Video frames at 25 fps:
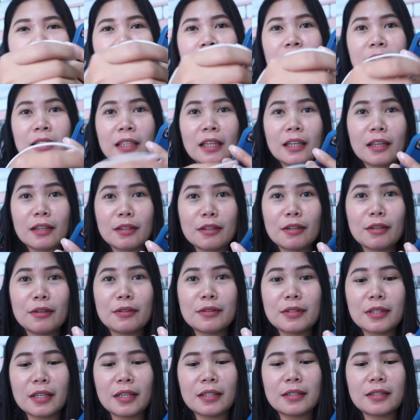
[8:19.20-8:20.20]
cannot
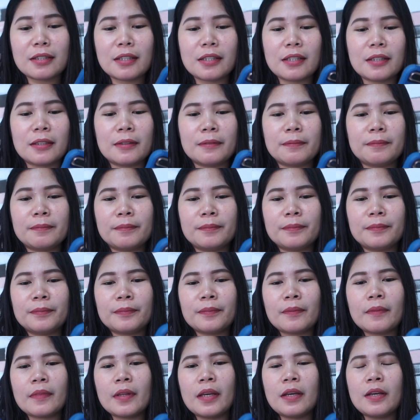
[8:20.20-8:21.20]
use it.
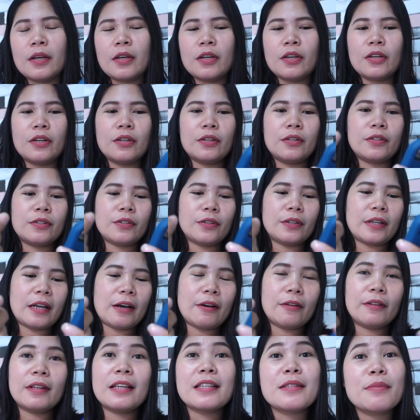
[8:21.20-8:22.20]
So
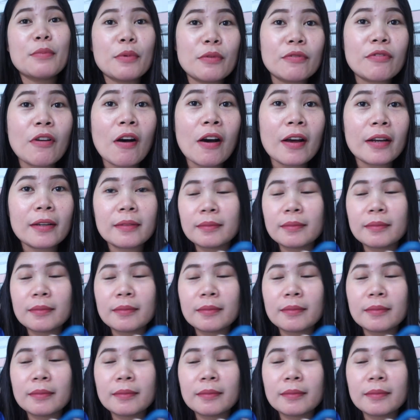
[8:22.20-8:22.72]
now let's move on